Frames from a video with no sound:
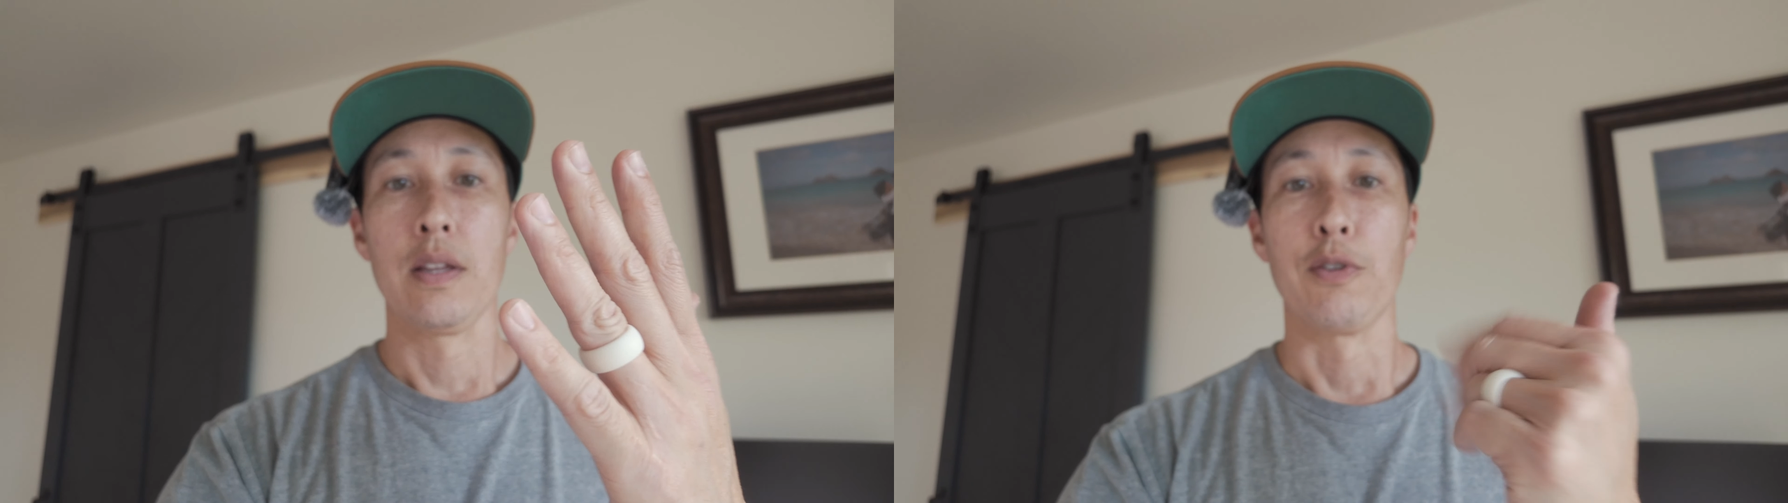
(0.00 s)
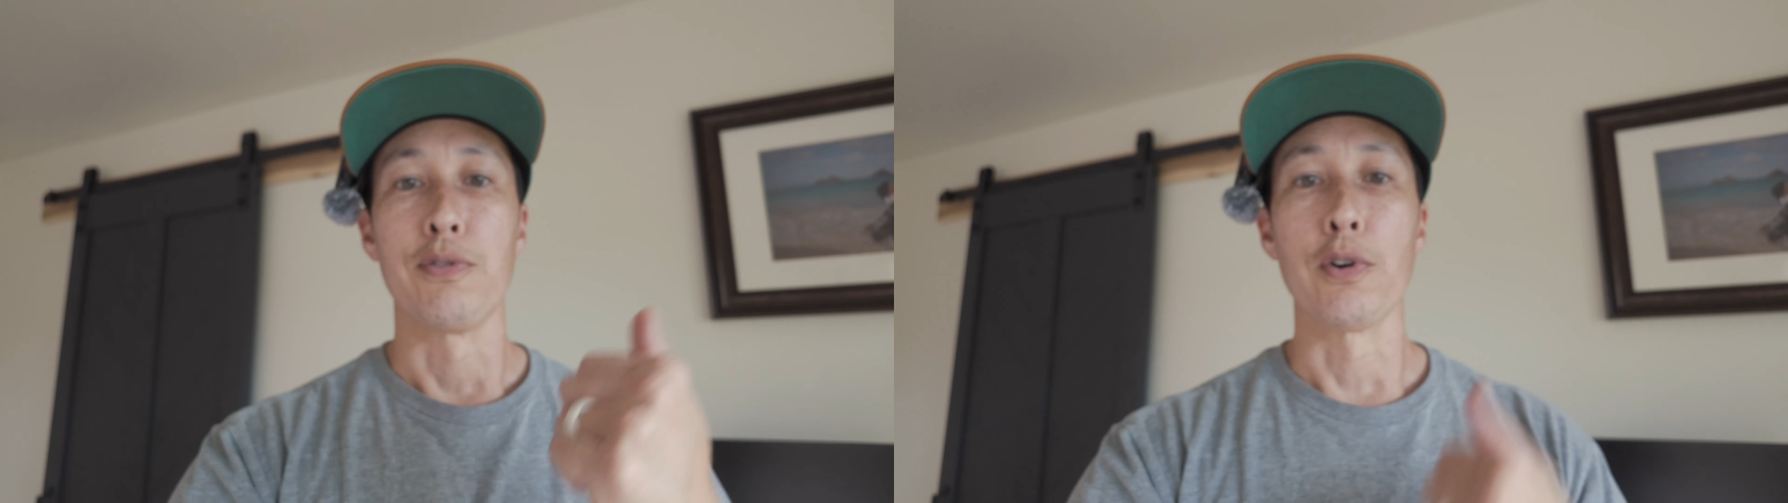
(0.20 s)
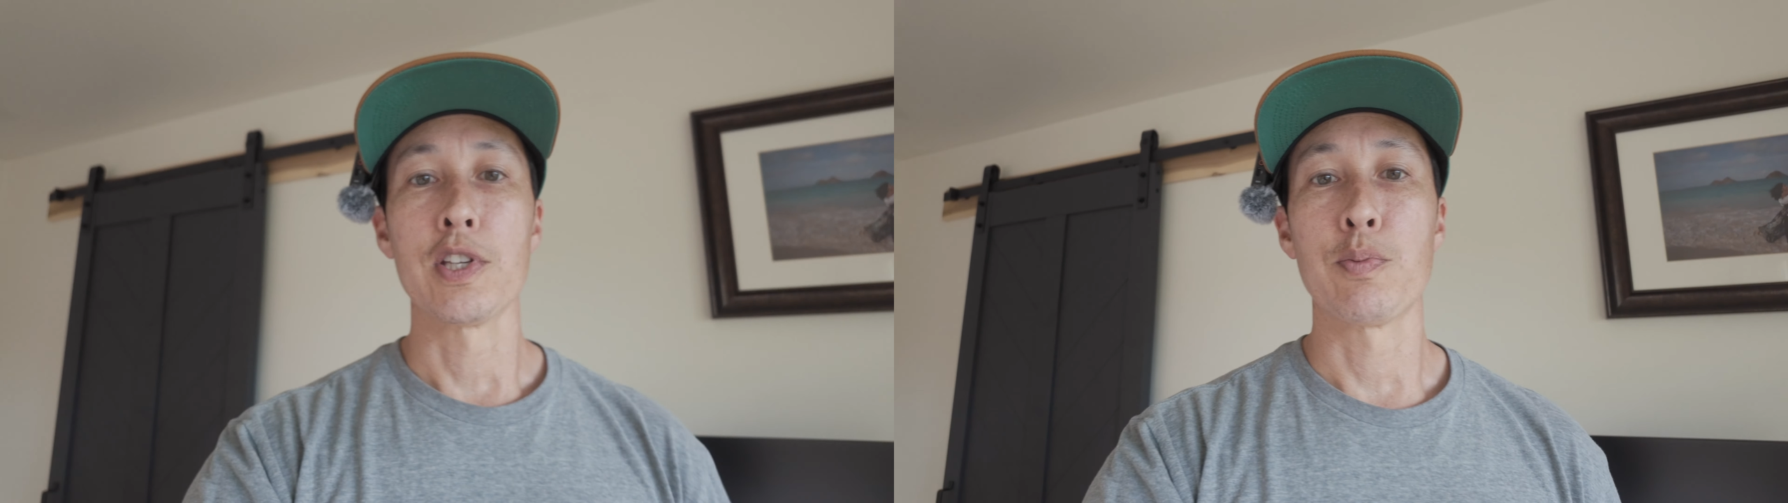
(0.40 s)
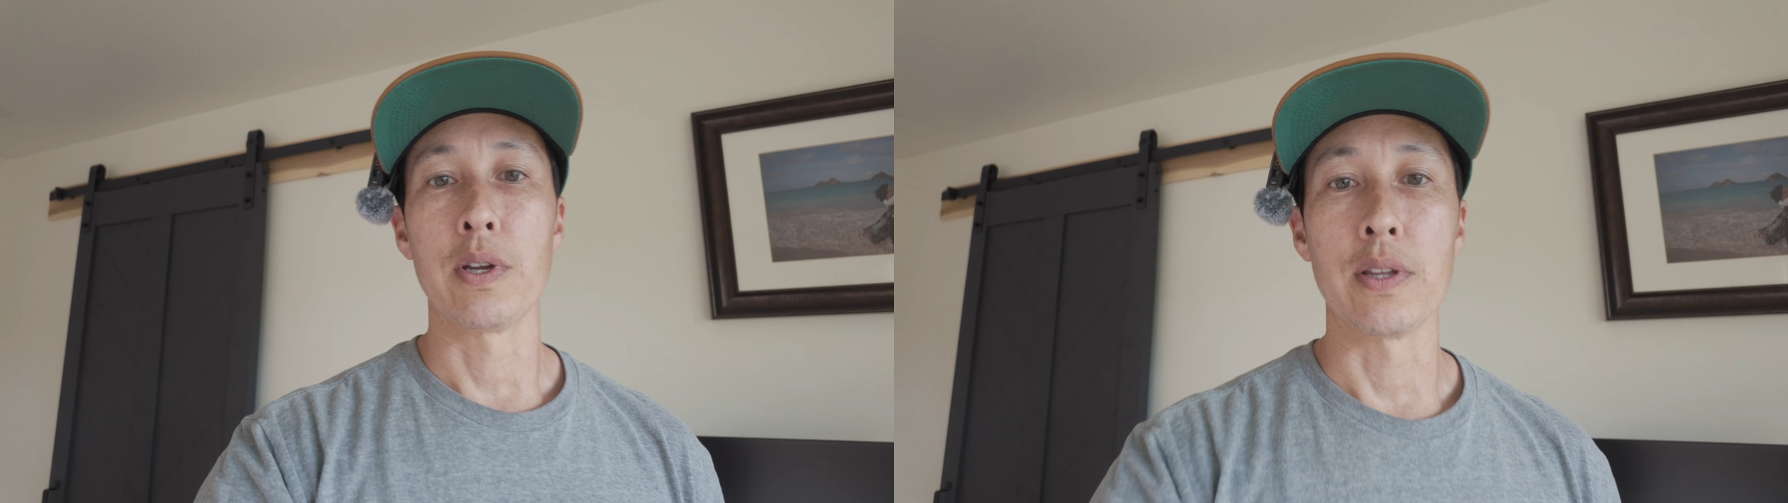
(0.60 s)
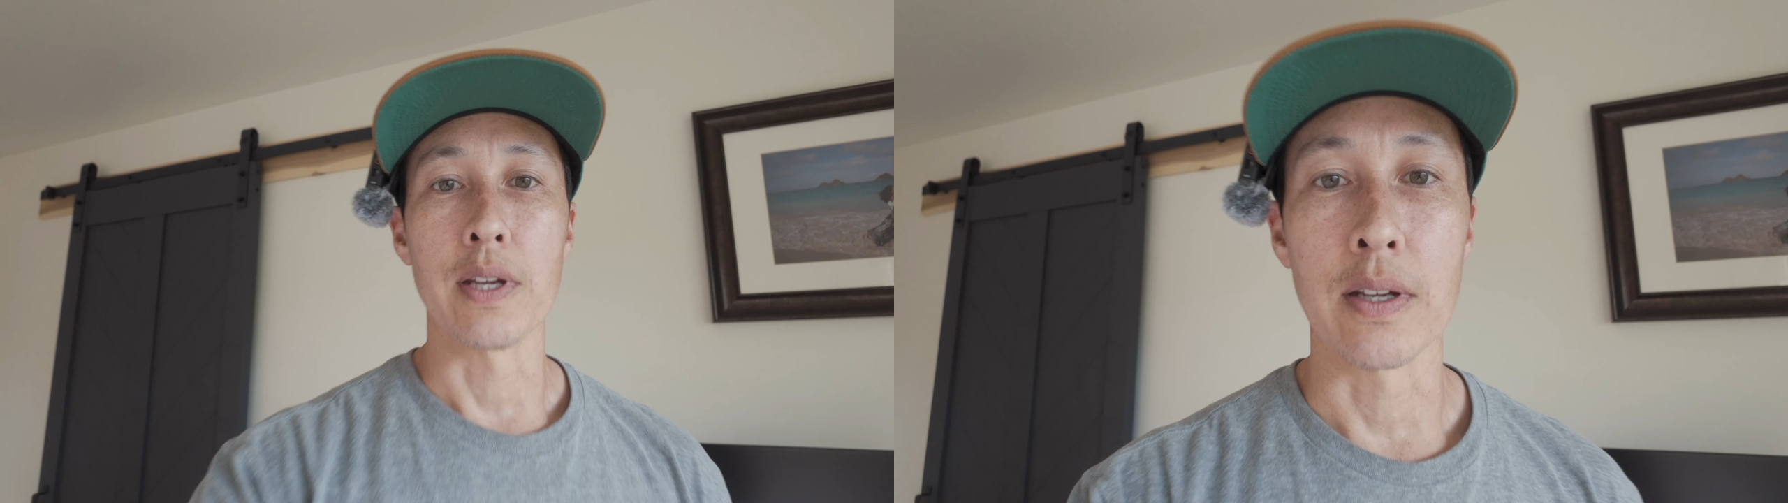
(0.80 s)
the focus
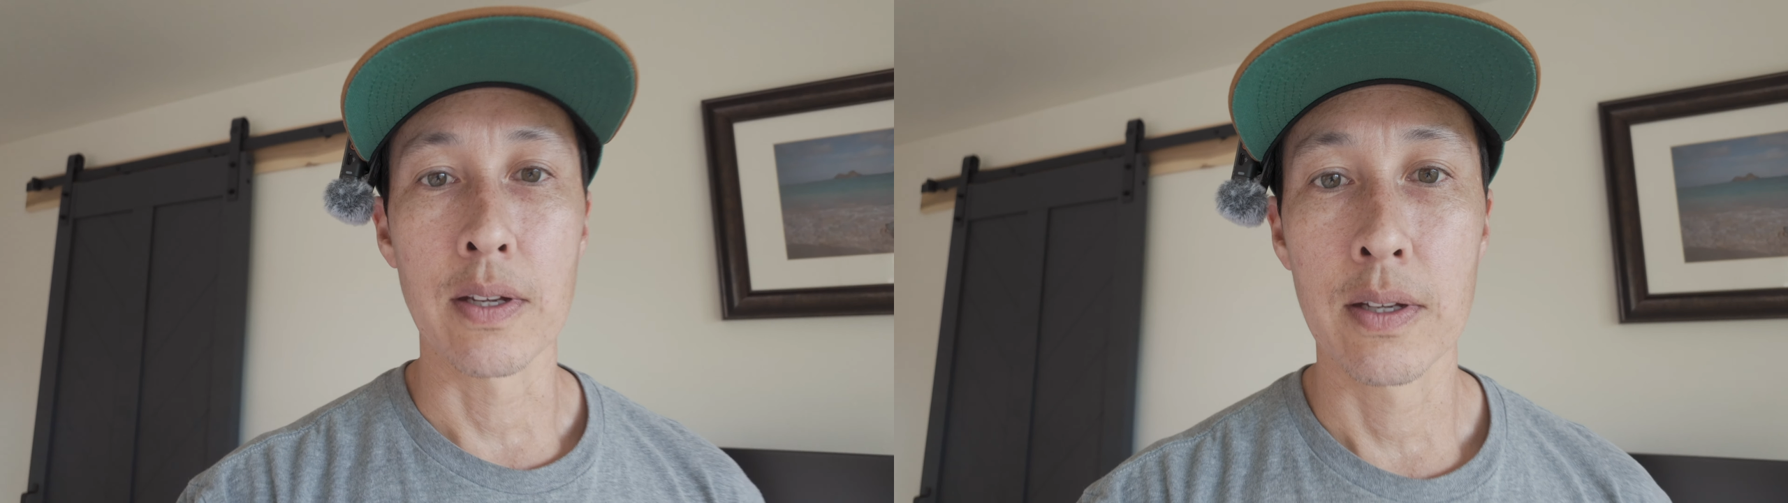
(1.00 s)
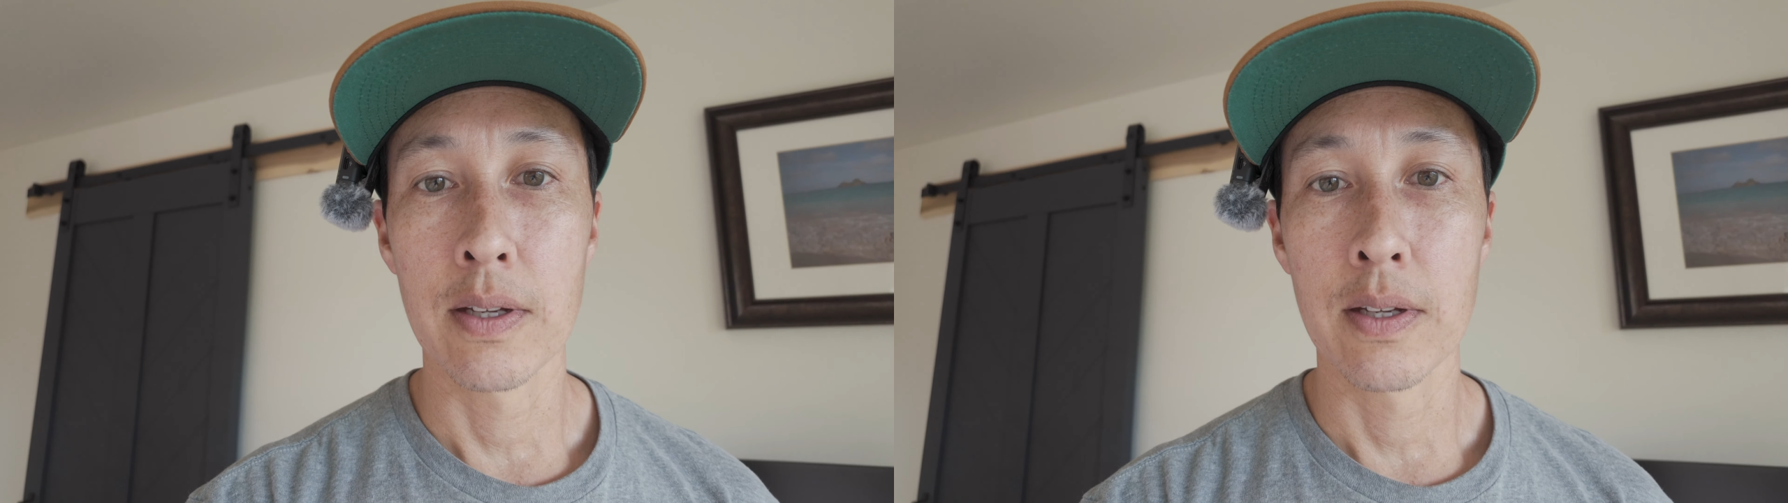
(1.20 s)
breathing